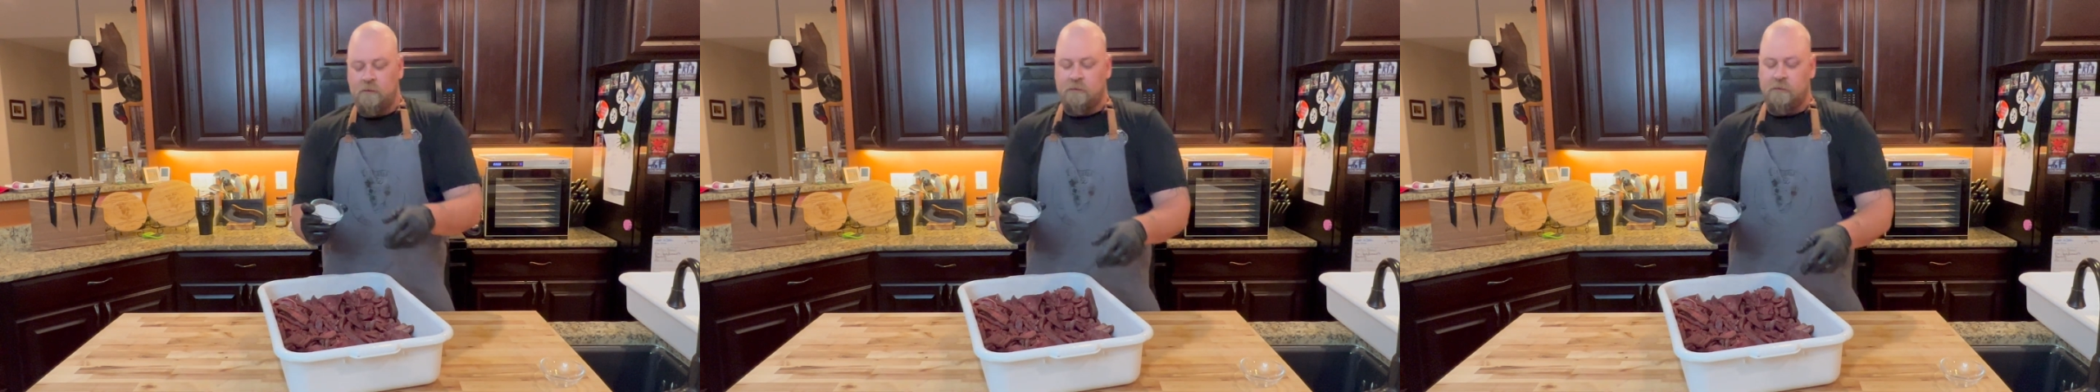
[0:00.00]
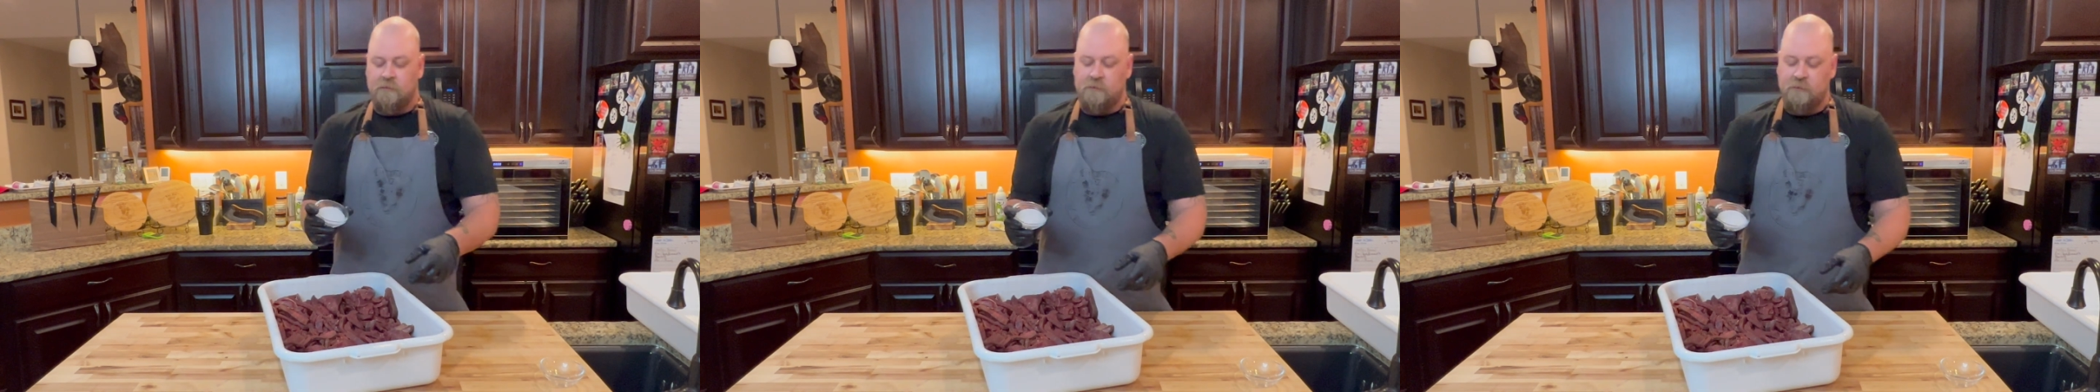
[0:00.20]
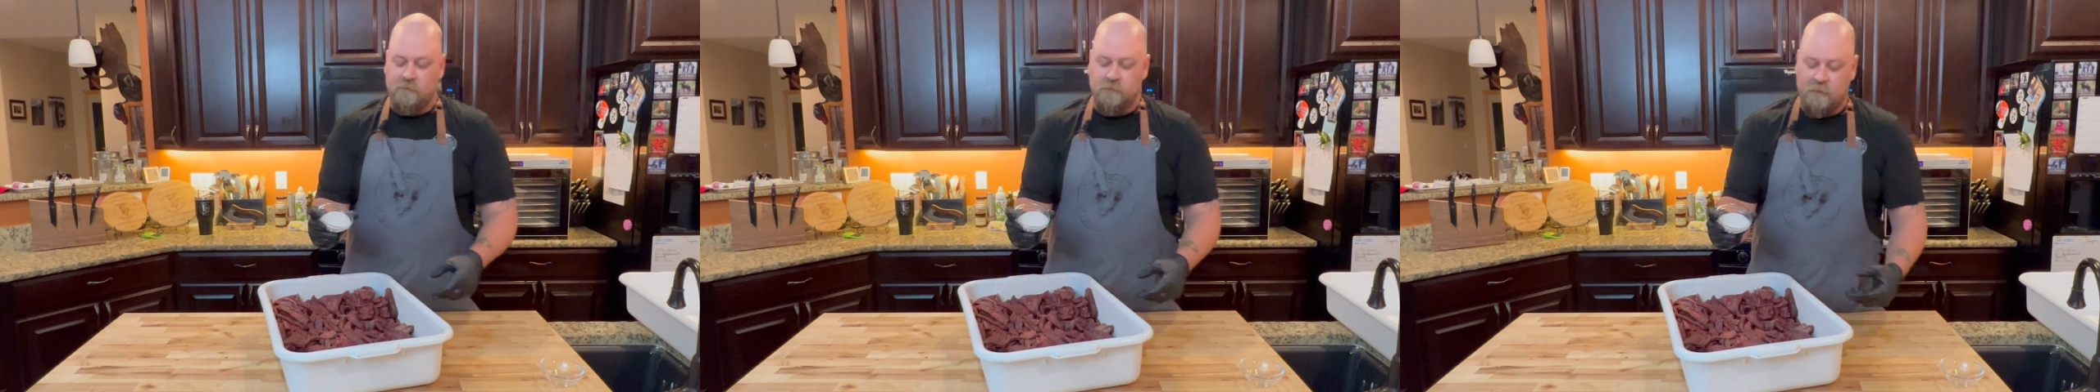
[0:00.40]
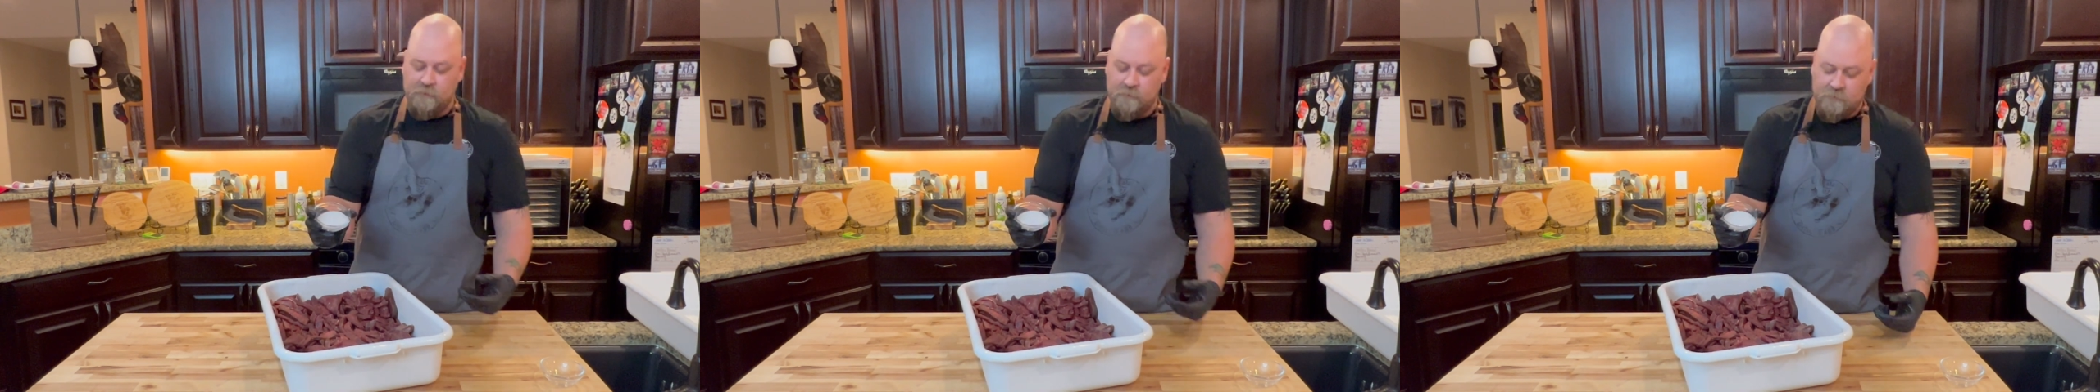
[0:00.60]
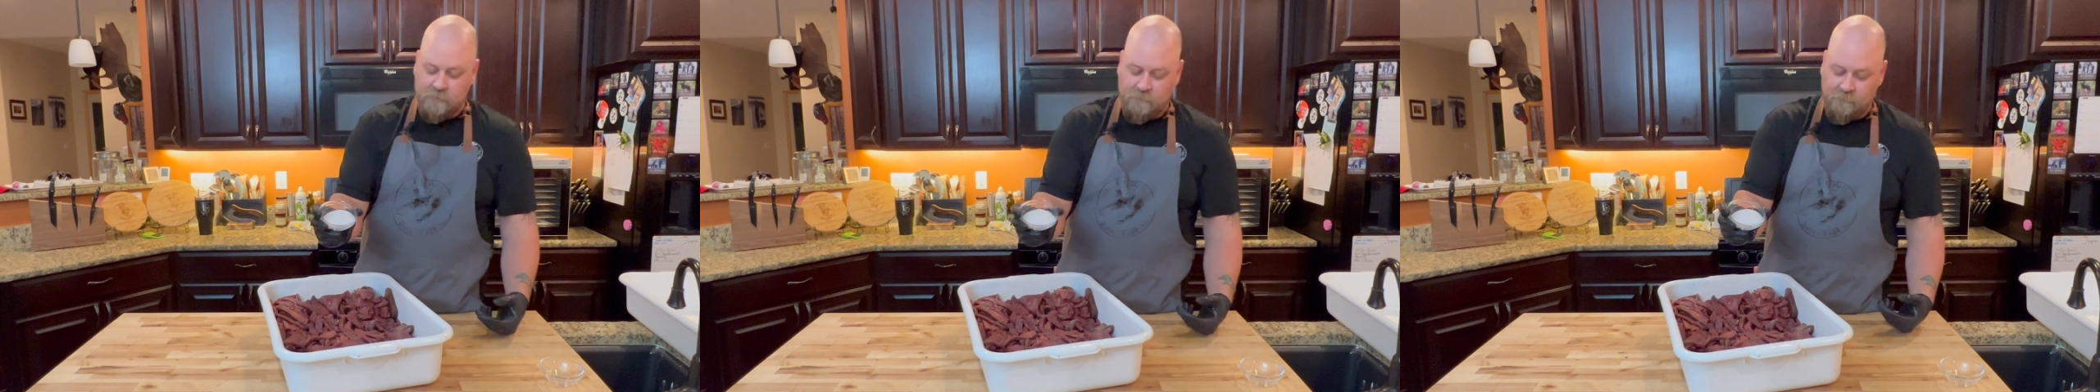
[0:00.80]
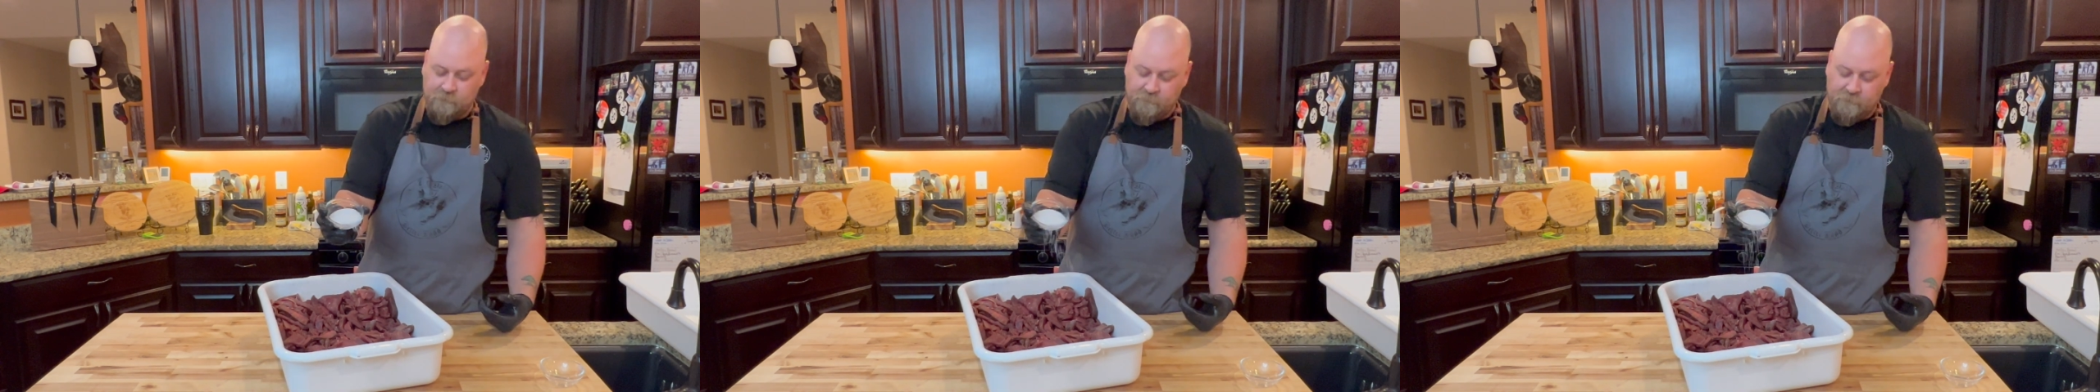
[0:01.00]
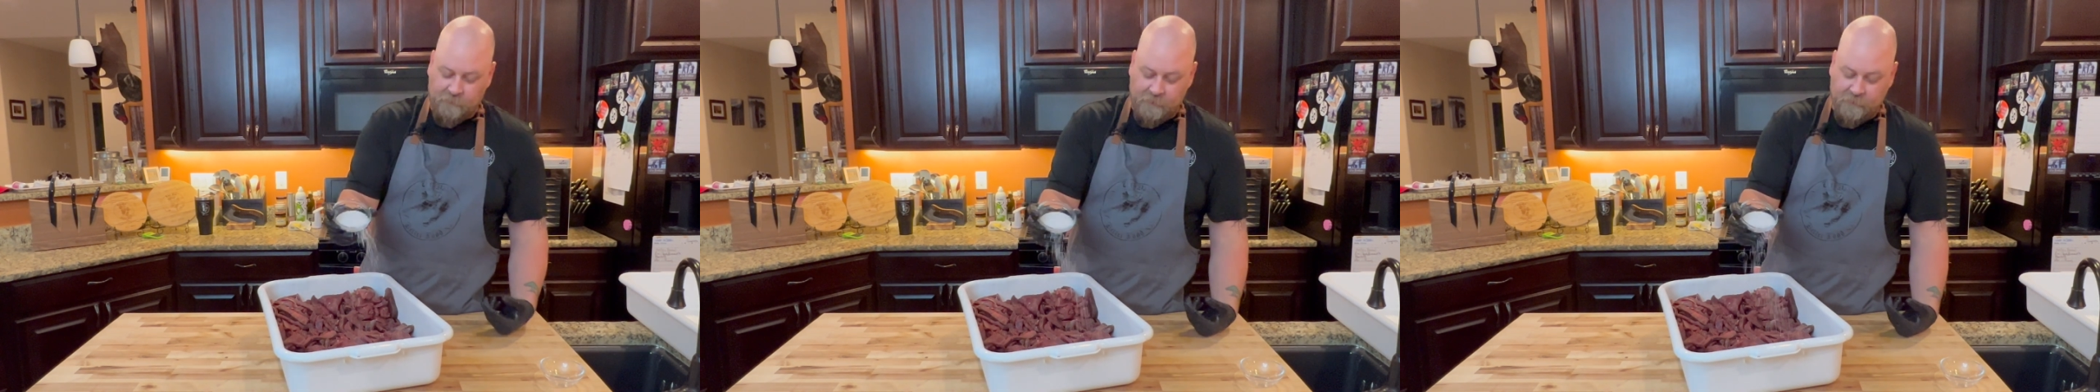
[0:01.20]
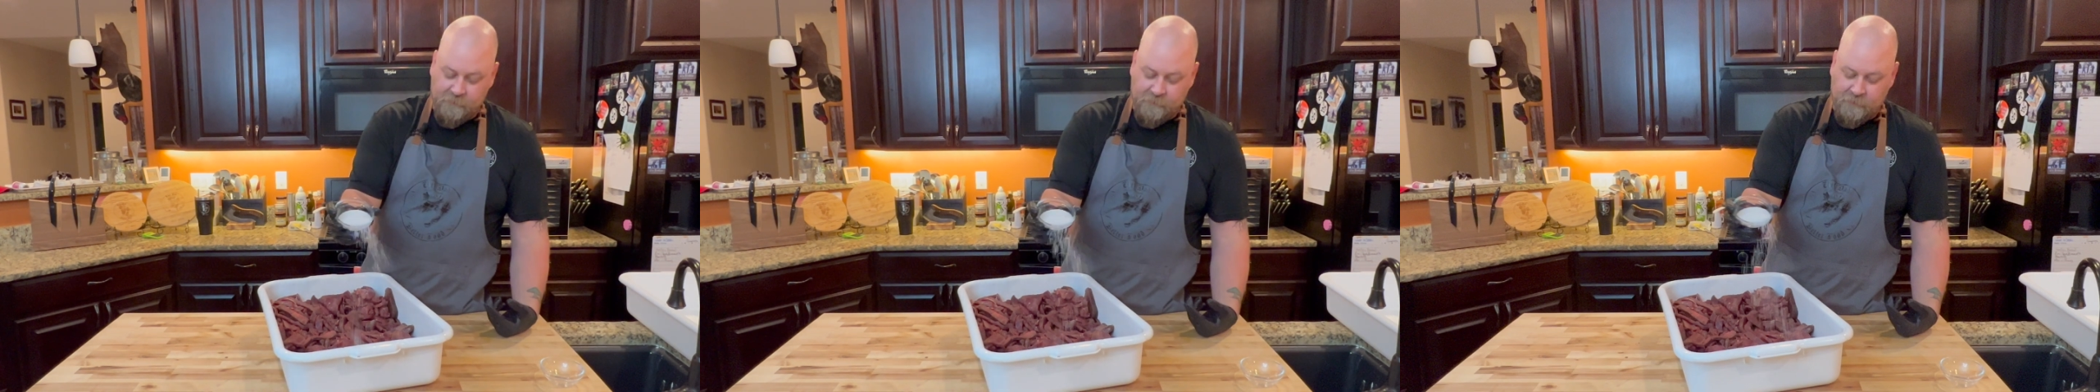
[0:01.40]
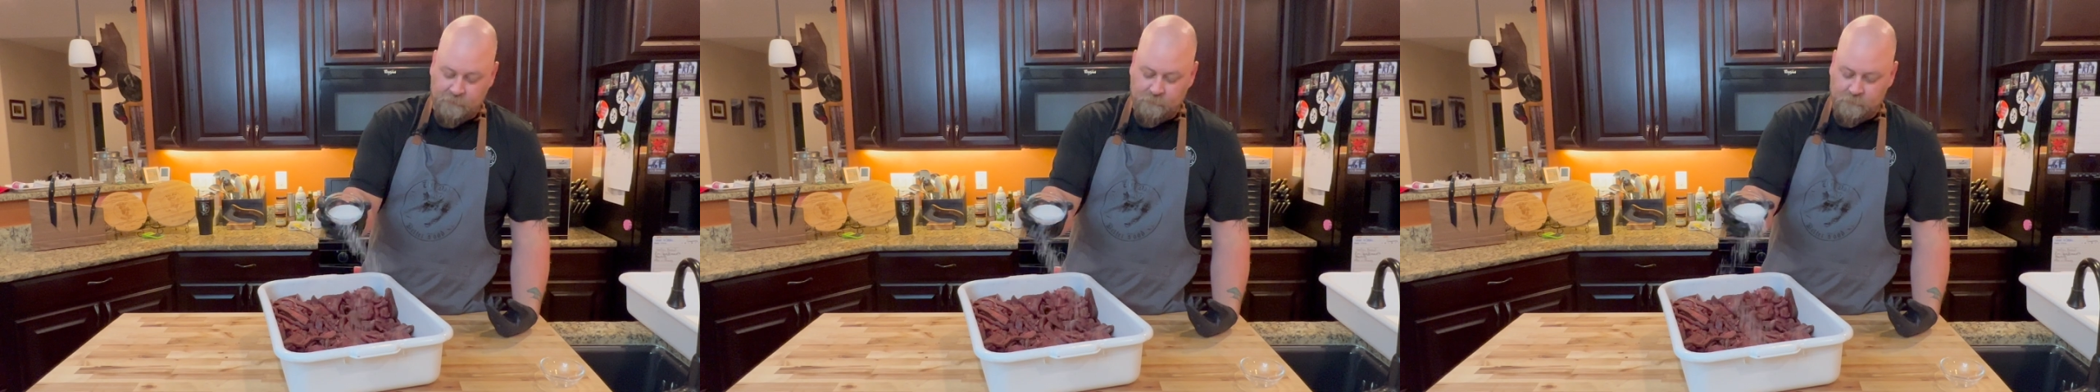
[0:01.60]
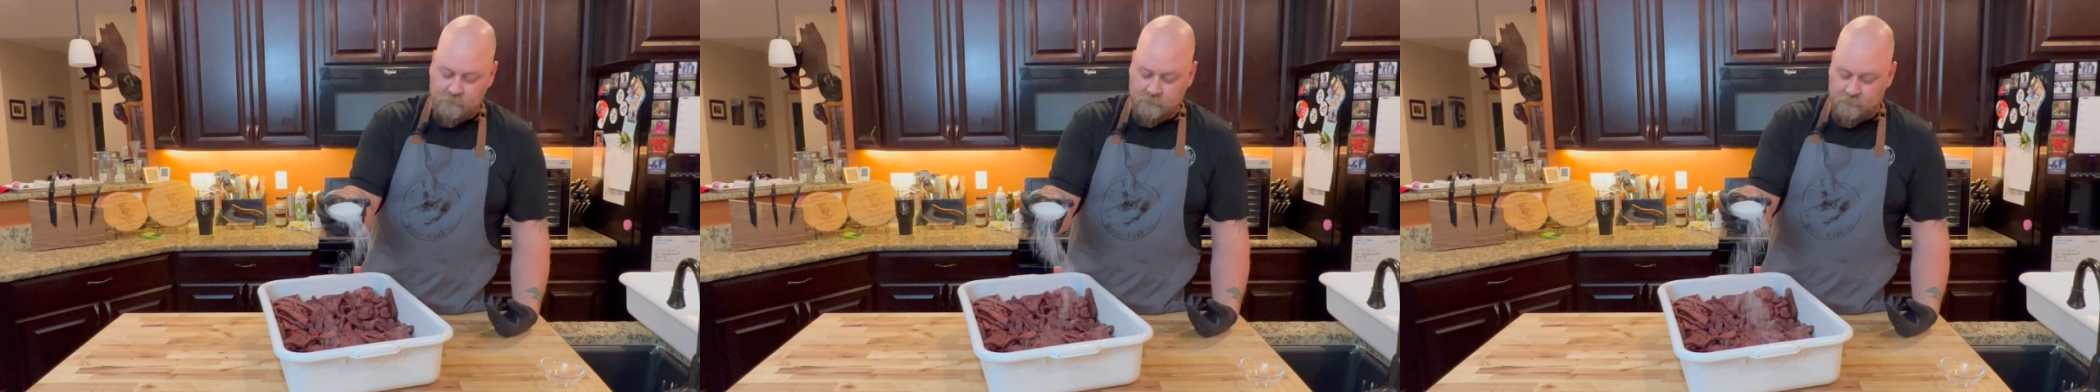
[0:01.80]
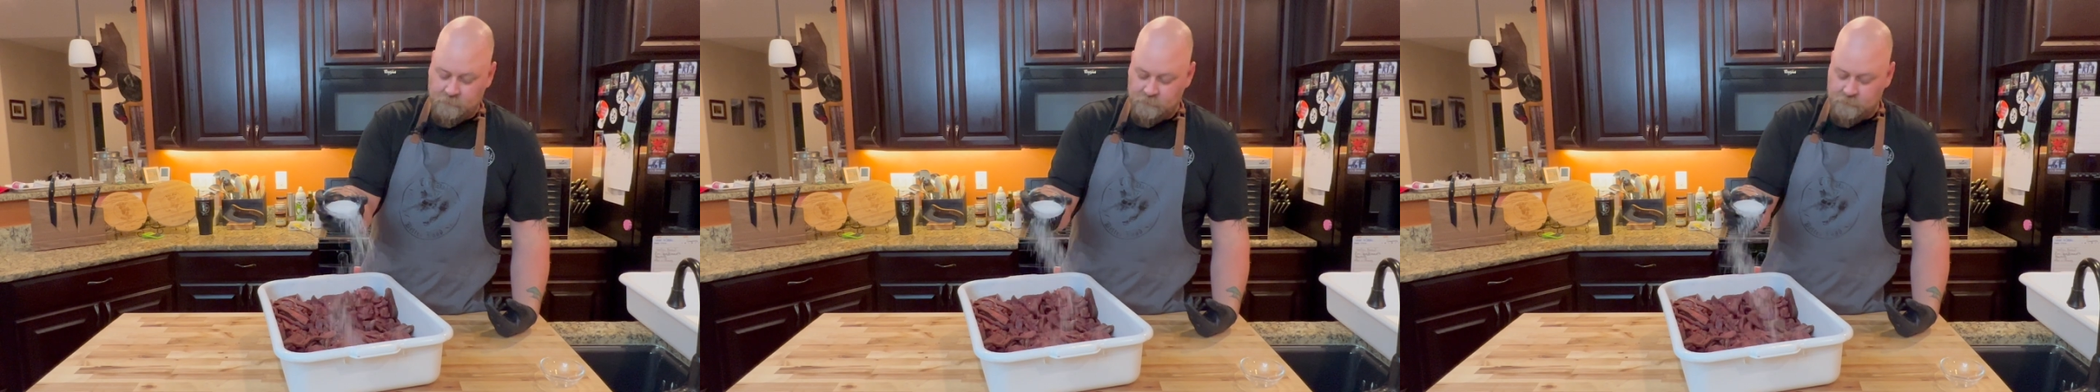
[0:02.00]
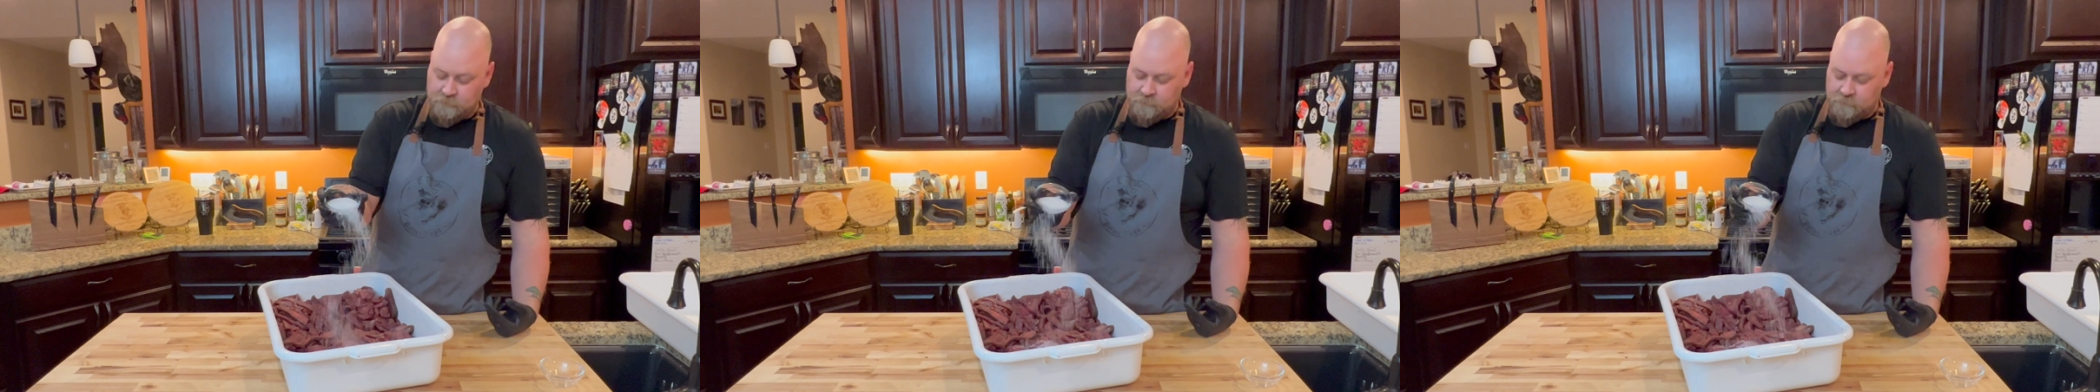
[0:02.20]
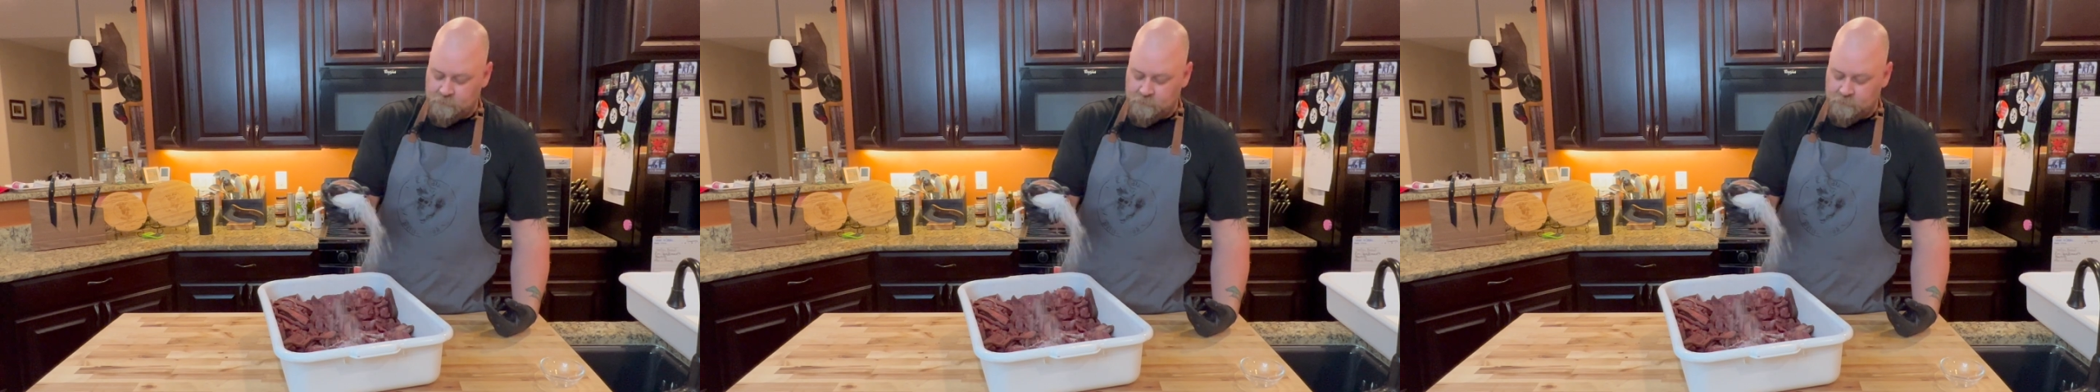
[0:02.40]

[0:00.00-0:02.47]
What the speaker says: And this is not fine table salt, this is